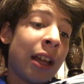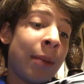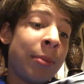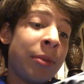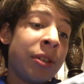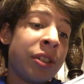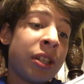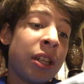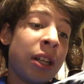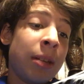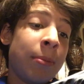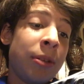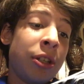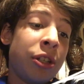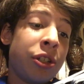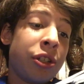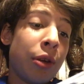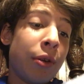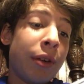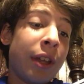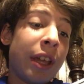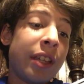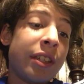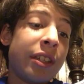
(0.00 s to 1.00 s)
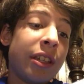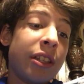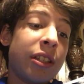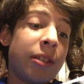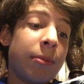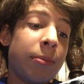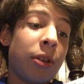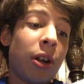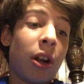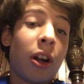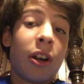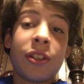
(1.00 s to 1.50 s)
I'm just going to be showcasing
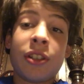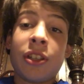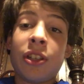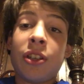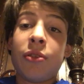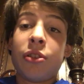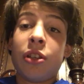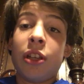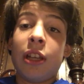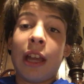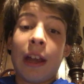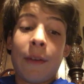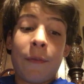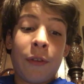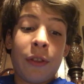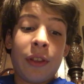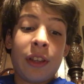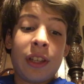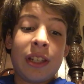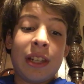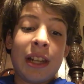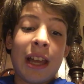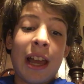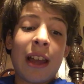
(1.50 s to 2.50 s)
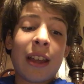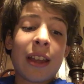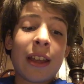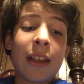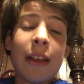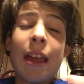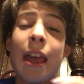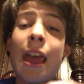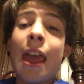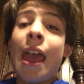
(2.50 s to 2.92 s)
some cards that you should get for this deck.